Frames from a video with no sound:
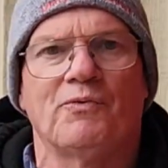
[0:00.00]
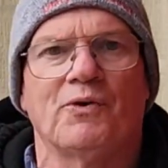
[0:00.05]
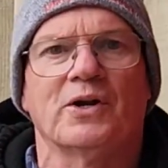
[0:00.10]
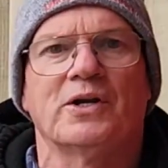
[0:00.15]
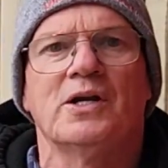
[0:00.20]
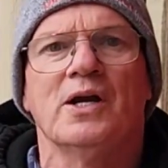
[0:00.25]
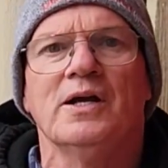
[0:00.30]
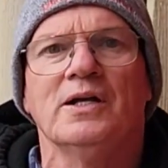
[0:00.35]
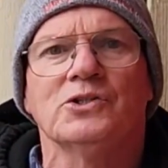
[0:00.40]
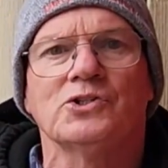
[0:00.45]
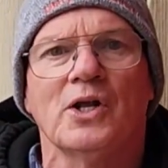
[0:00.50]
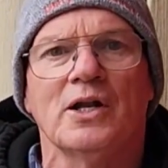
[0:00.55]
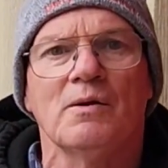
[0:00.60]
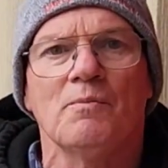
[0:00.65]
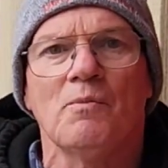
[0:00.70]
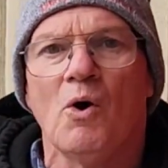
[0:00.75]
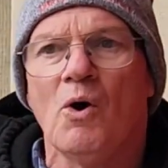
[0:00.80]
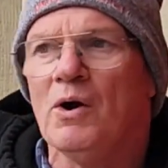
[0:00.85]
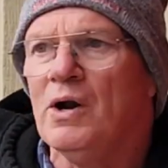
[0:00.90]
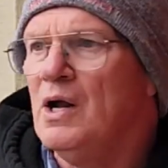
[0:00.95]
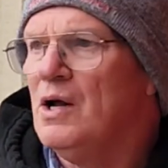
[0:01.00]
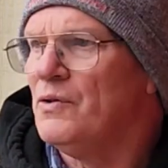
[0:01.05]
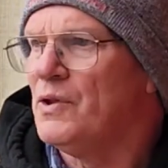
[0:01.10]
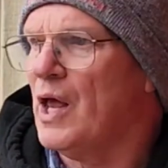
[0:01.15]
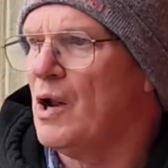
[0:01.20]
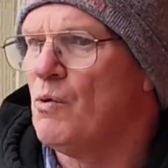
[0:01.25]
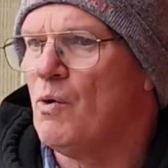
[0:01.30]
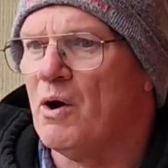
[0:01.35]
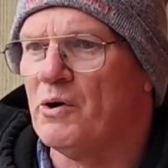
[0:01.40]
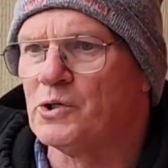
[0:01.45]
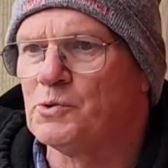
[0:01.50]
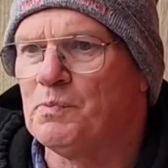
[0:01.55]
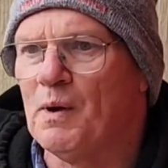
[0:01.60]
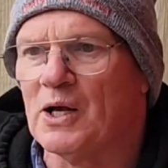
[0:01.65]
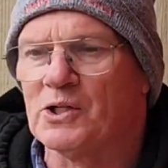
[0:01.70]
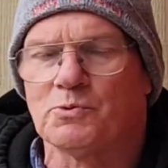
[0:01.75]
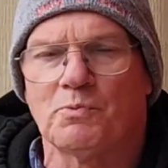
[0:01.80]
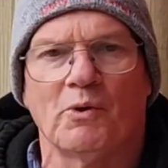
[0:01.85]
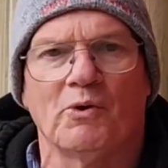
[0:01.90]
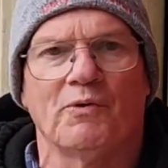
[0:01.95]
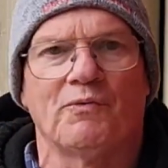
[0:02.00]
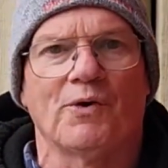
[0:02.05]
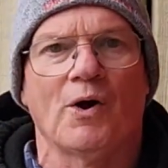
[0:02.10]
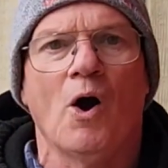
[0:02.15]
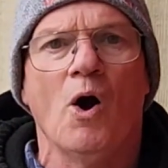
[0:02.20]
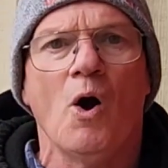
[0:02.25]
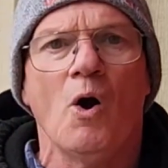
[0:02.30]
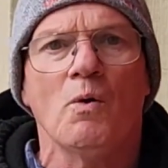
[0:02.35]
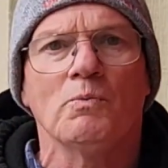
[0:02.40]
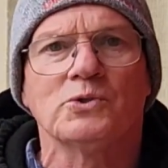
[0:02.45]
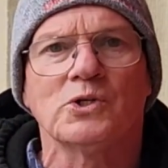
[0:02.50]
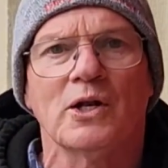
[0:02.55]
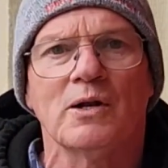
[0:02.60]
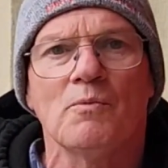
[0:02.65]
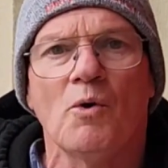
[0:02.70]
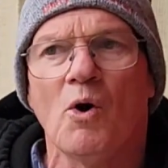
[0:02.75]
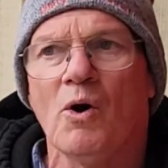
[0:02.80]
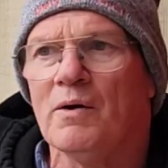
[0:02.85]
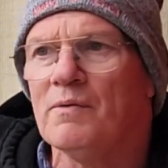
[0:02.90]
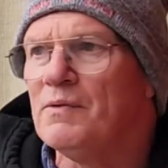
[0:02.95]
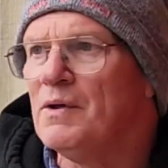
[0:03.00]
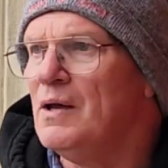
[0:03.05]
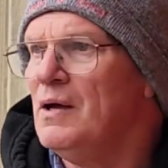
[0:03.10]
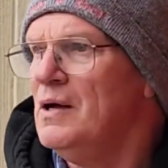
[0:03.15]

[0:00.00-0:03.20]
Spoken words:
for kids anymore. They don't want responsibility for homes anymore.